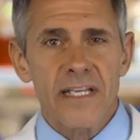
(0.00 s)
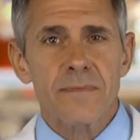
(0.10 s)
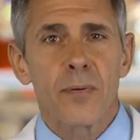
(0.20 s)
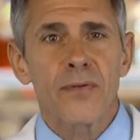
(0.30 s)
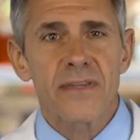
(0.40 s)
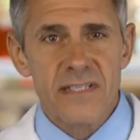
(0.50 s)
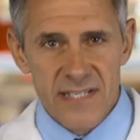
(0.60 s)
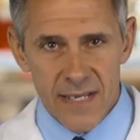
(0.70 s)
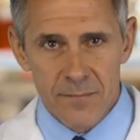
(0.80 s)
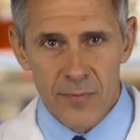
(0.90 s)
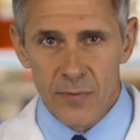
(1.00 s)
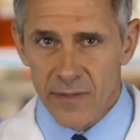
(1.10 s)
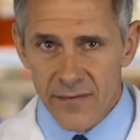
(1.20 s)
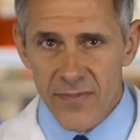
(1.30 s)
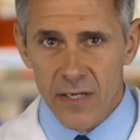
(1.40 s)
Please put the
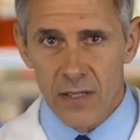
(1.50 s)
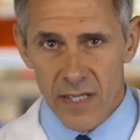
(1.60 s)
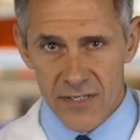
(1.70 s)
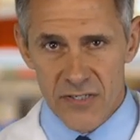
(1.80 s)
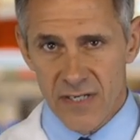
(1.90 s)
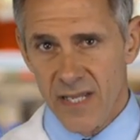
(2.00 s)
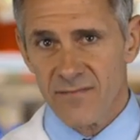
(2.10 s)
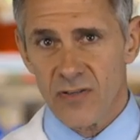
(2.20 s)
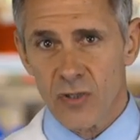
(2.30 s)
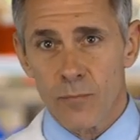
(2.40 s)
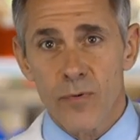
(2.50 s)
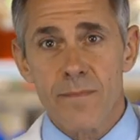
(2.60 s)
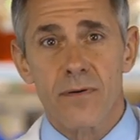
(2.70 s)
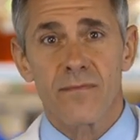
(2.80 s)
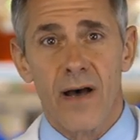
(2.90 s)
sample in the collection envelope
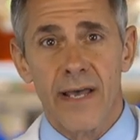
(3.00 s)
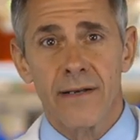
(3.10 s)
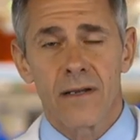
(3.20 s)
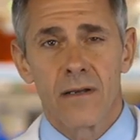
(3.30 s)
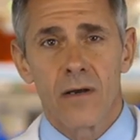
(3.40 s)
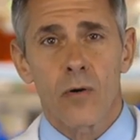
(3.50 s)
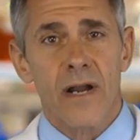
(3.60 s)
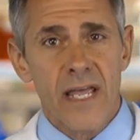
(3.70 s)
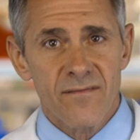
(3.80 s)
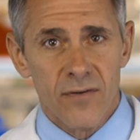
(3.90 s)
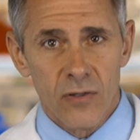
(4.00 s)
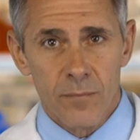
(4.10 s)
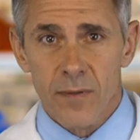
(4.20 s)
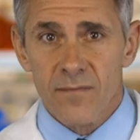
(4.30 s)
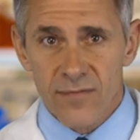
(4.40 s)
we provide or
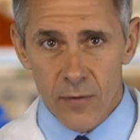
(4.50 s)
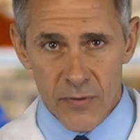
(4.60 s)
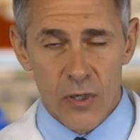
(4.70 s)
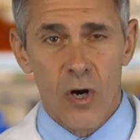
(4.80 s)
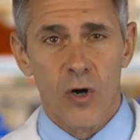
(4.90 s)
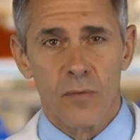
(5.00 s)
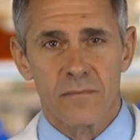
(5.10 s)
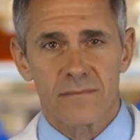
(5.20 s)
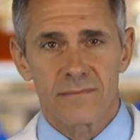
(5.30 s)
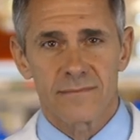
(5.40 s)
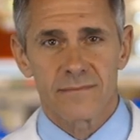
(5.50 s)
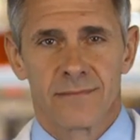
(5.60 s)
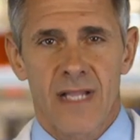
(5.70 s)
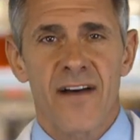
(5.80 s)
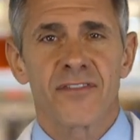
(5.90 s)
envelope from your home.
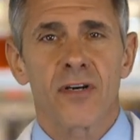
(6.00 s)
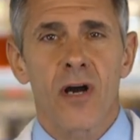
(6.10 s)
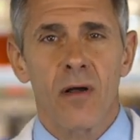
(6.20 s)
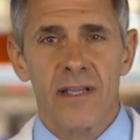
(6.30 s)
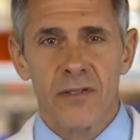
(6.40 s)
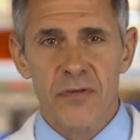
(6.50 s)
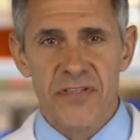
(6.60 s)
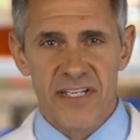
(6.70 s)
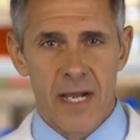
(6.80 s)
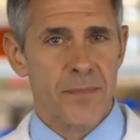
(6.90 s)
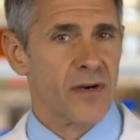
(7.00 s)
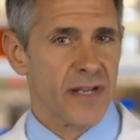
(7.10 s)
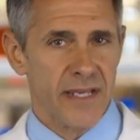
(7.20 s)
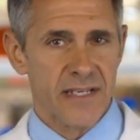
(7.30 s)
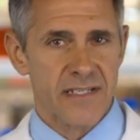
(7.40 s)
After calling to set up your
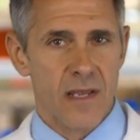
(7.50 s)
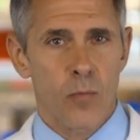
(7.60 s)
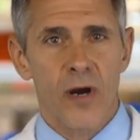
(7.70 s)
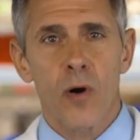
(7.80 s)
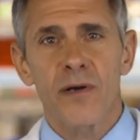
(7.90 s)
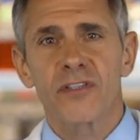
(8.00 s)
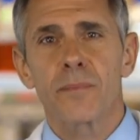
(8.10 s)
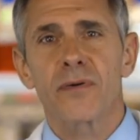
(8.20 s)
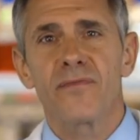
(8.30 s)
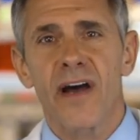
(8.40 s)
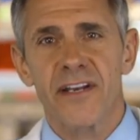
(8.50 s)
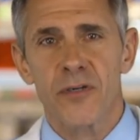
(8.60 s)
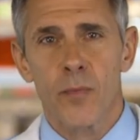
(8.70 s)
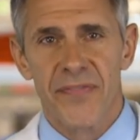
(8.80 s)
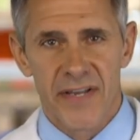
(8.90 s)
case, we're going to
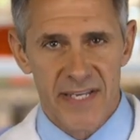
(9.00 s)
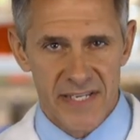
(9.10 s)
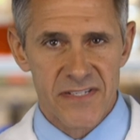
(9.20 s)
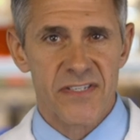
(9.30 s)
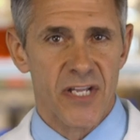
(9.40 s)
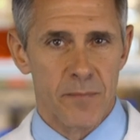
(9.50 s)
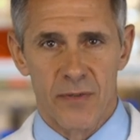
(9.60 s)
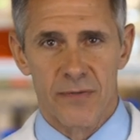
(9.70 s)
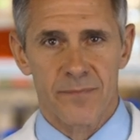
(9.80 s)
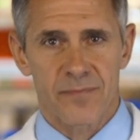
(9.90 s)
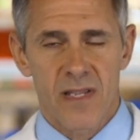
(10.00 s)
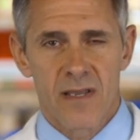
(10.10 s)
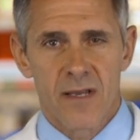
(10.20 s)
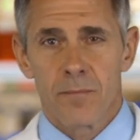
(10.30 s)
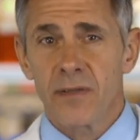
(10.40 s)
provide you with a case number.
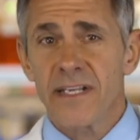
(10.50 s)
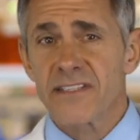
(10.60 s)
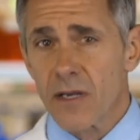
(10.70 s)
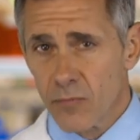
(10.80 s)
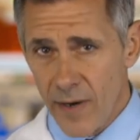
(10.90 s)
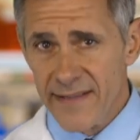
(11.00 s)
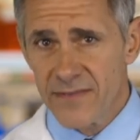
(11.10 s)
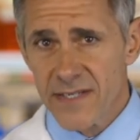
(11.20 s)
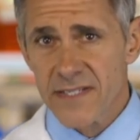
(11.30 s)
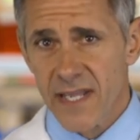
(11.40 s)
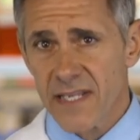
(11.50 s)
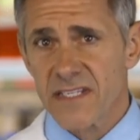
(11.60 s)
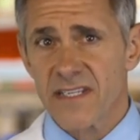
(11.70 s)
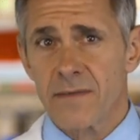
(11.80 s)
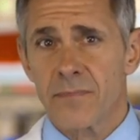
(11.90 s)
Please write this
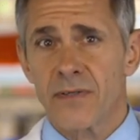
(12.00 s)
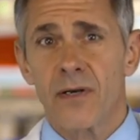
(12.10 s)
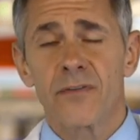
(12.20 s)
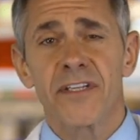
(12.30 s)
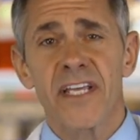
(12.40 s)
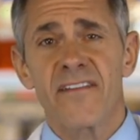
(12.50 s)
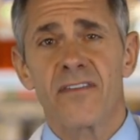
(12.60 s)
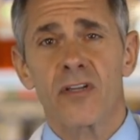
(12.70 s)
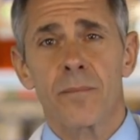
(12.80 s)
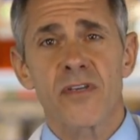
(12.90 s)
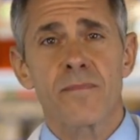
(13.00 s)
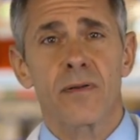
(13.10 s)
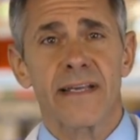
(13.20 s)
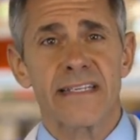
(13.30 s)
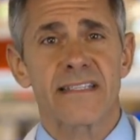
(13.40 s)
case number on the envelope you
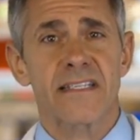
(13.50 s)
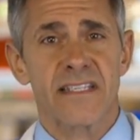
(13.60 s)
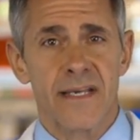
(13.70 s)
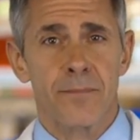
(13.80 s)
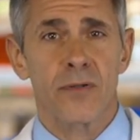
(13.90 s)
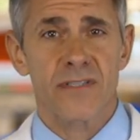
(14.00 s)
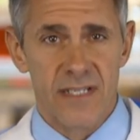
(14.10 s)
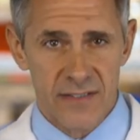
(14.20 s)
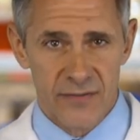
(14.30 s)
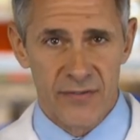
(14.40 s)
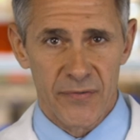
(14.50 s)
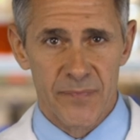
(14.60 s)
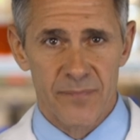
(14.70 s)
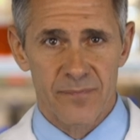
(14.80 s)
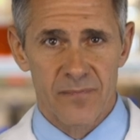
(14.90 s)
place the samples into.